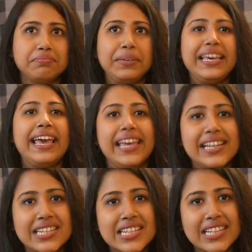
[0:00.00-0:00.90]

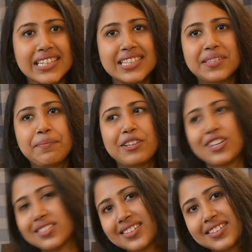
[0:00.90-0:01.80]
beheld this
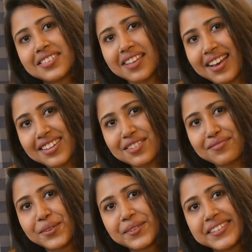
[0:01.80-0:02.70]
majestic sight
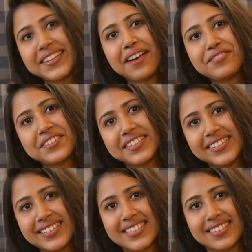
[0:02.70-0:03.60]
of golden
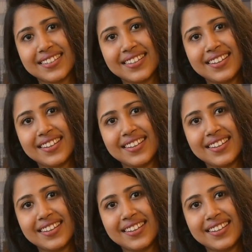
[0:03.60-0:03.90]
daffodils.